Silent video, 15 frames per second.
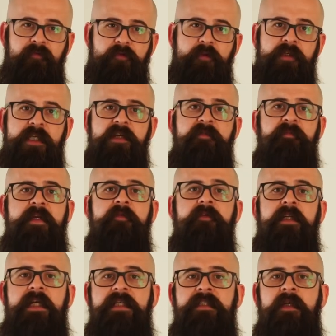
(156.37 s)
a year of being
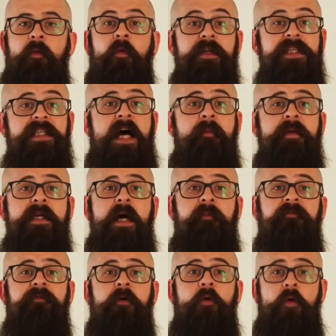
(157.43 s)
released, one is coming up
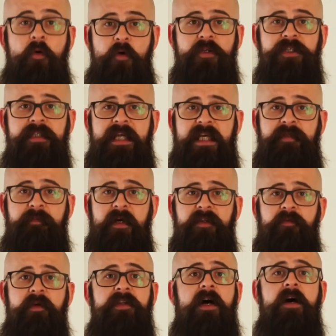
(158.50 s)
for auction next
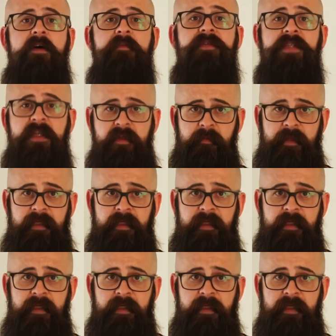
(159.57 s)
month with RM Sotheby.